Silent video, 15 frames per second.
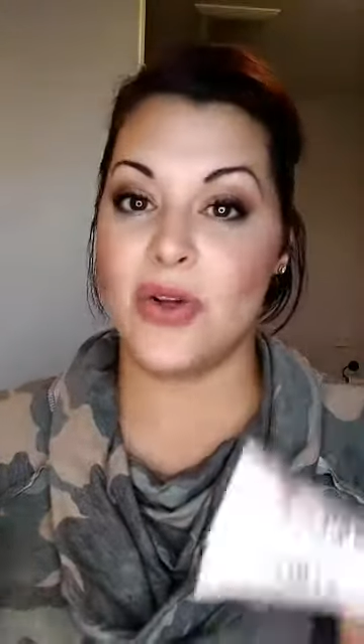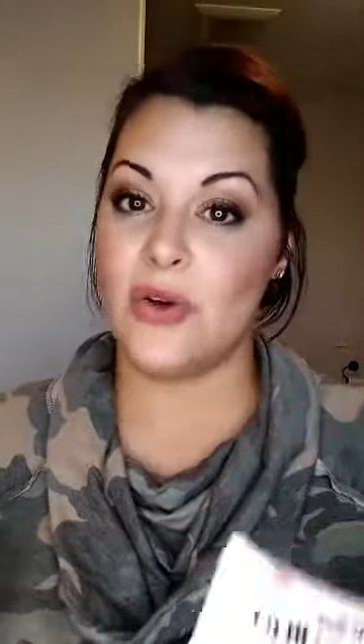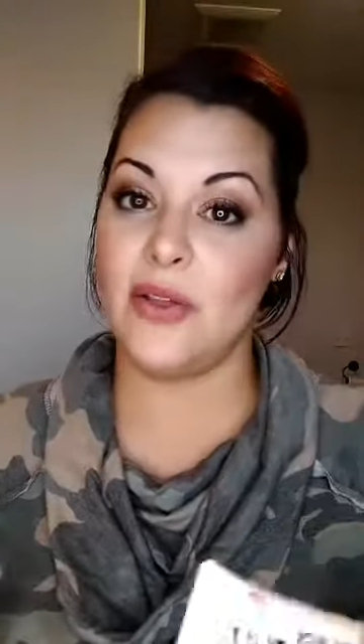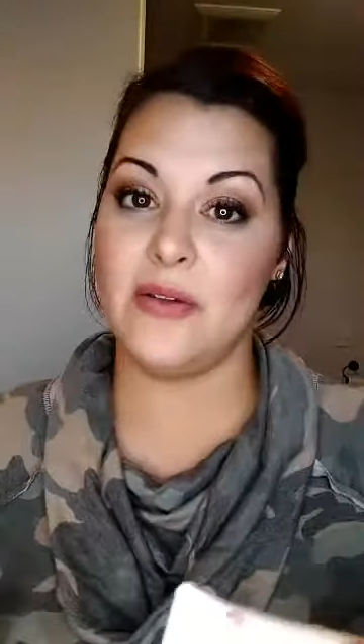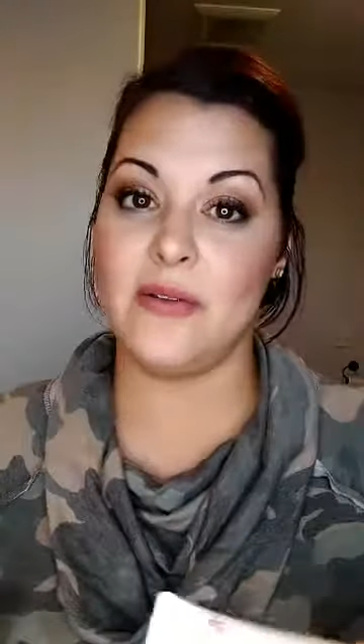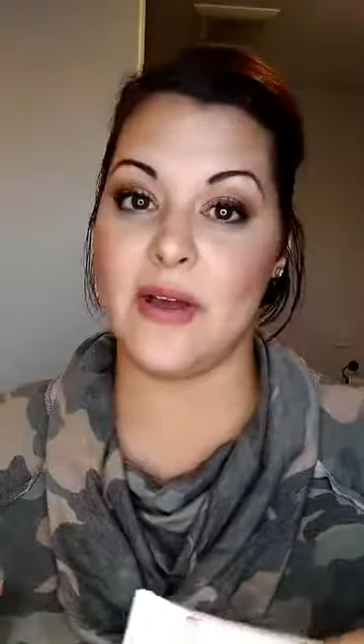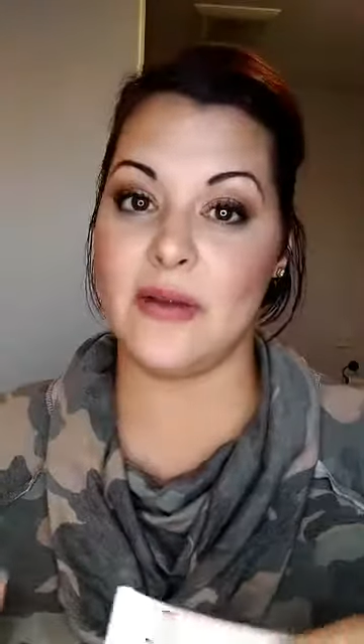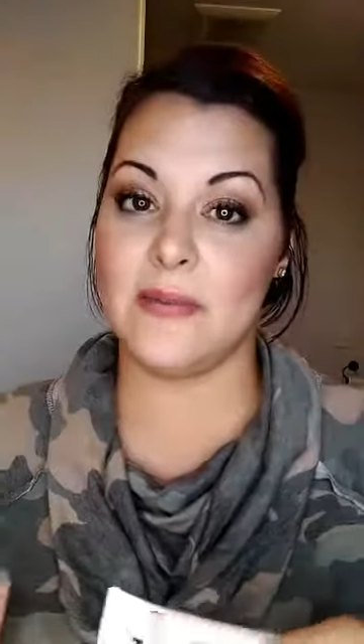
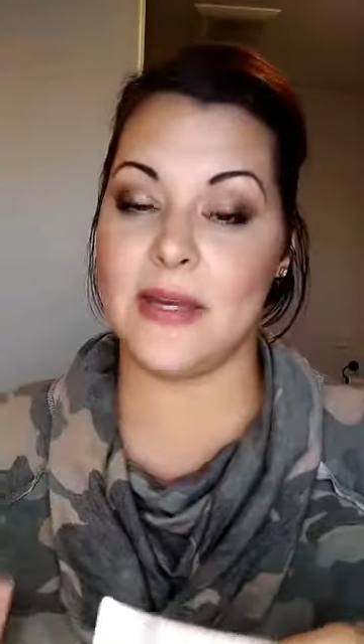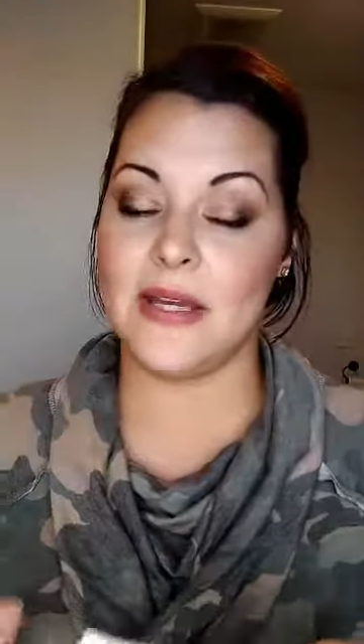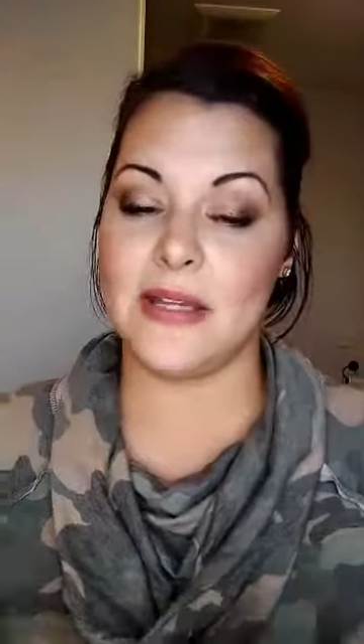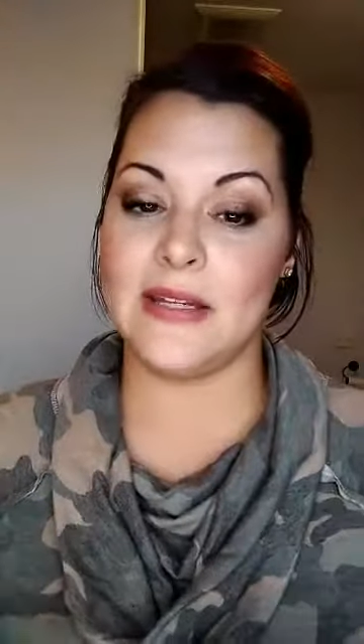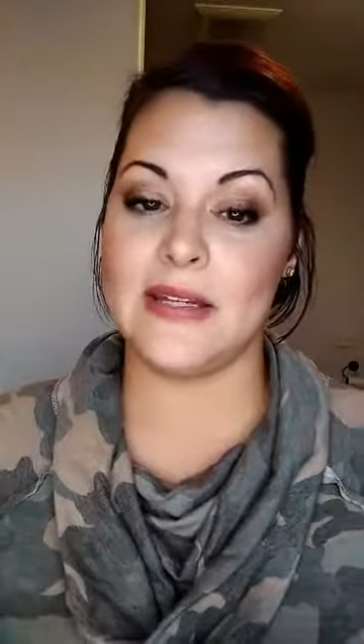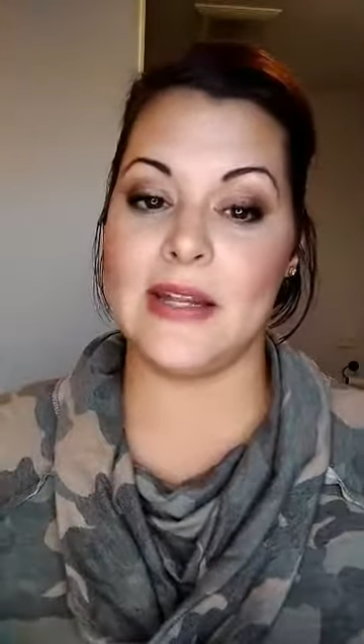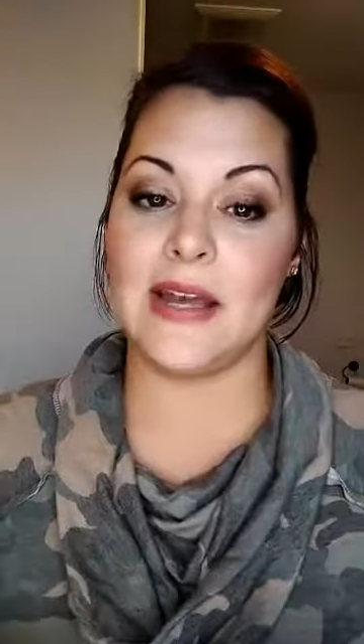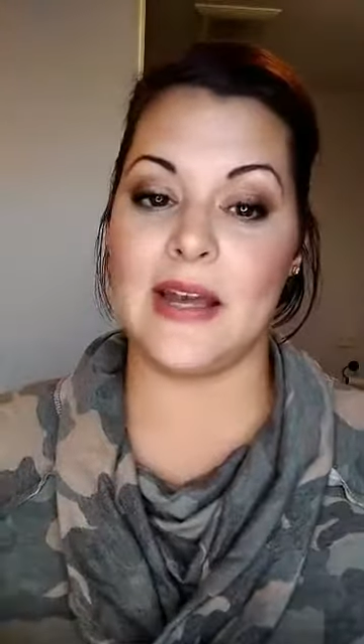recommend.
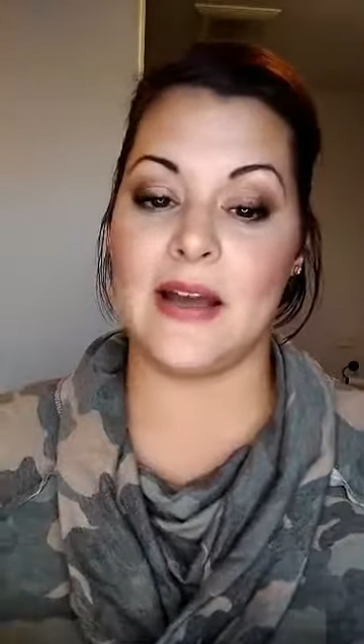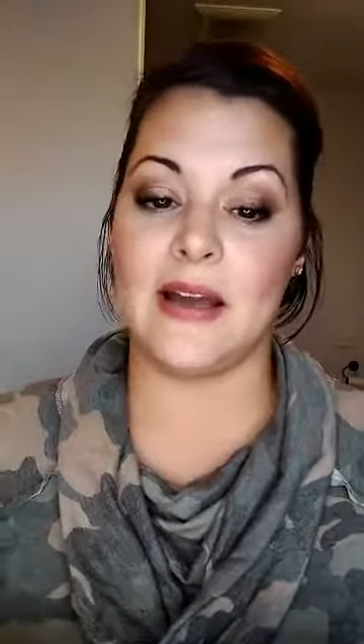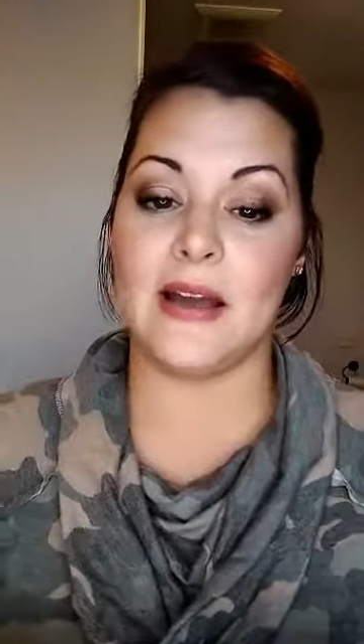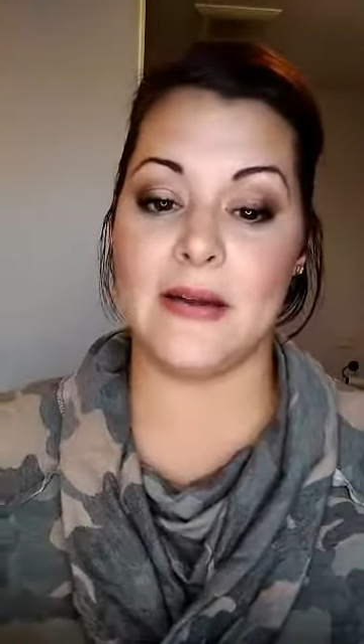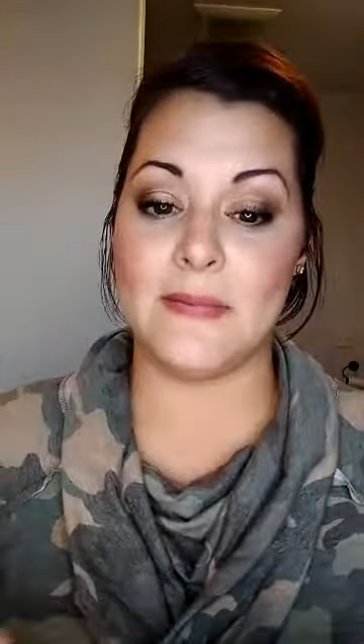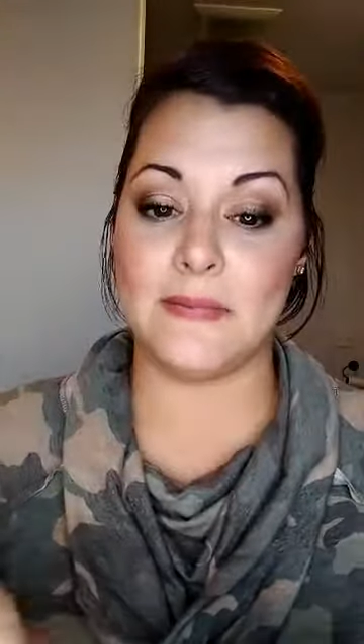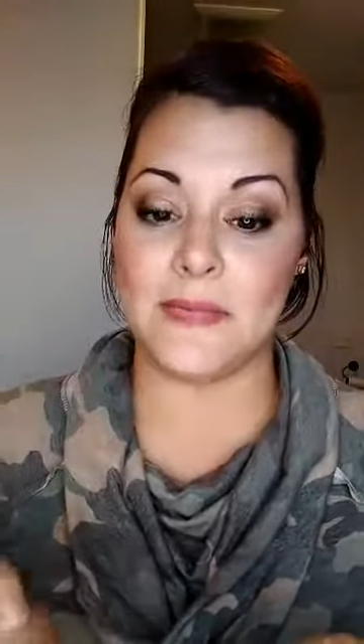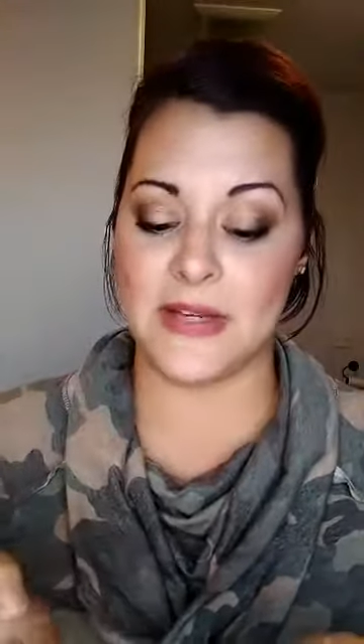
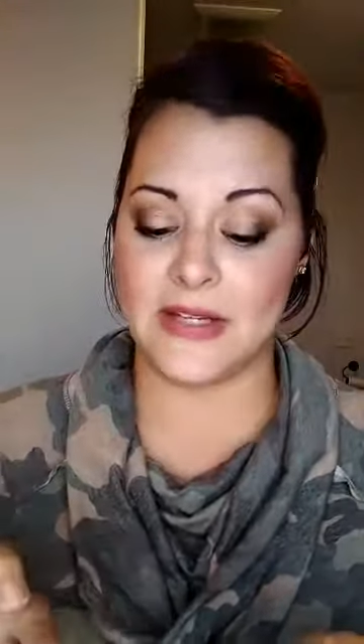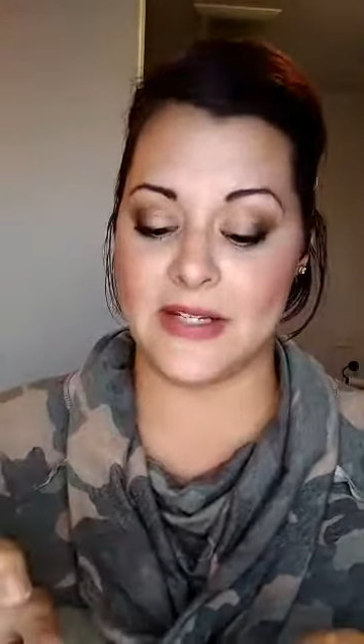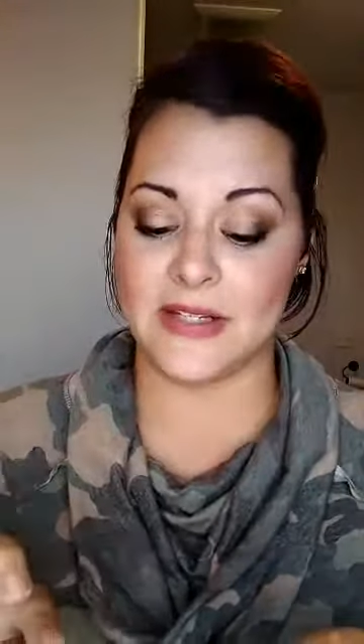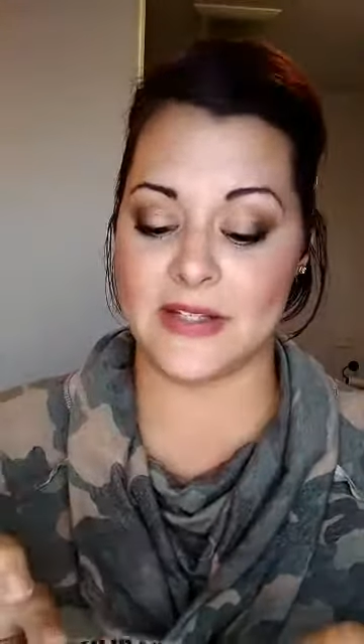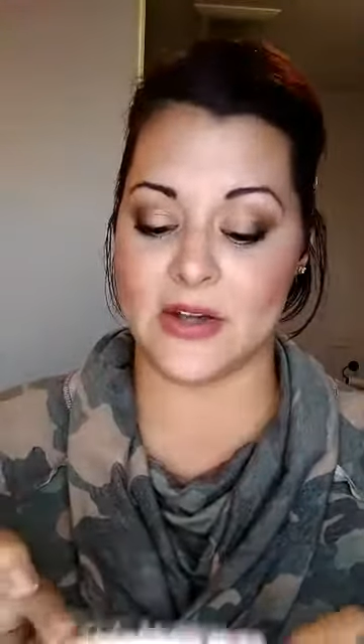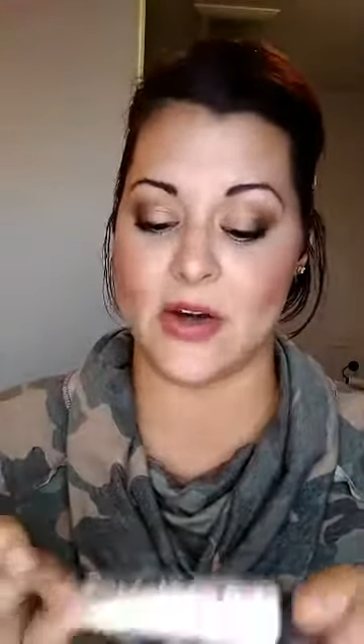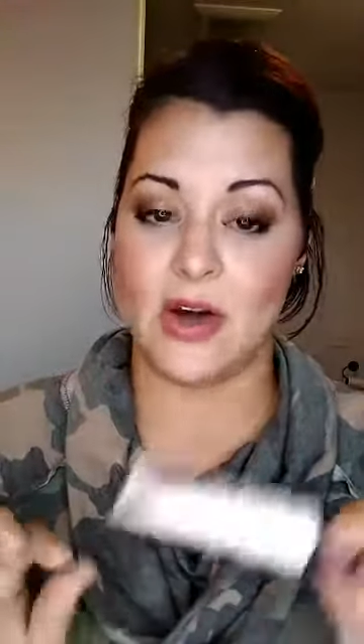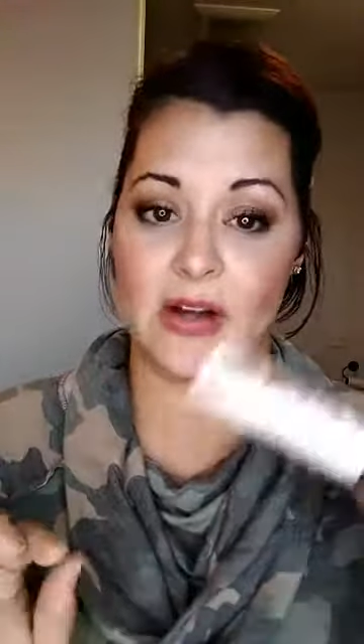It is
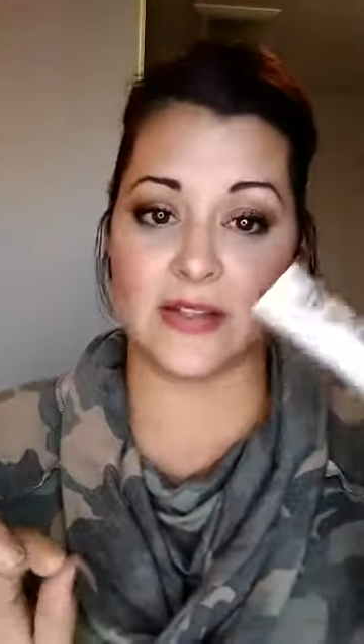awesome,